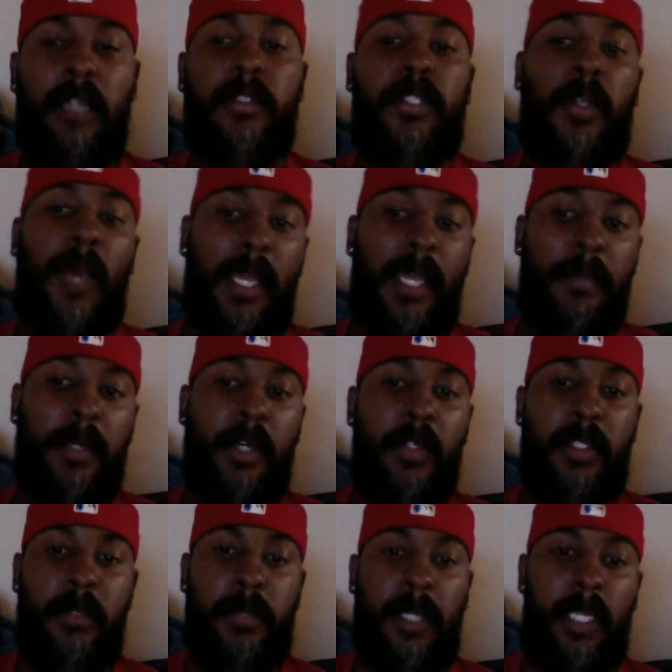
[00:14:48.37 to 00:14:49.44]
so I am
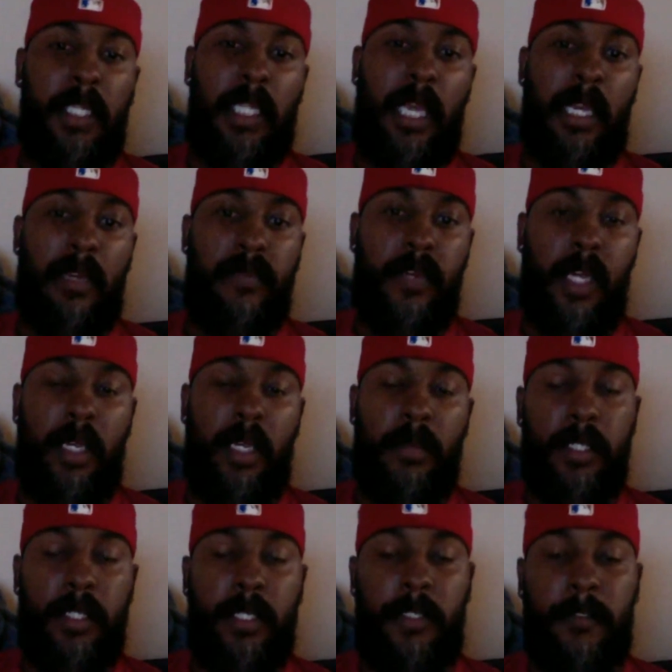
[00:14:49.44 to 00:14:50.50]
currently playing that. I forgot about that.